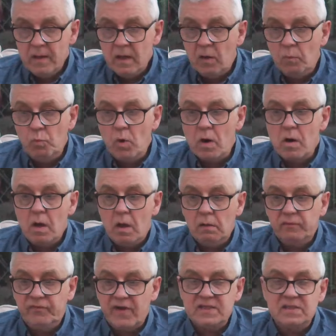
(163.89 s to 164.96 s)
and one
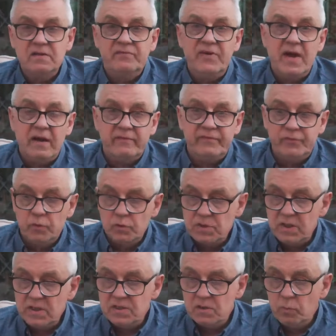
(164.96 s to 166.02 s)
called Faster Fair at
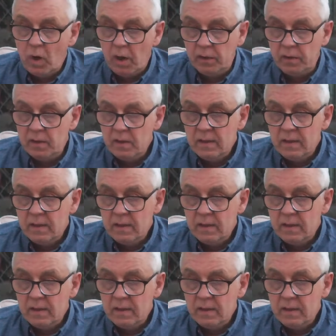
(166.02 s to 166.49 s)
fourteen to one.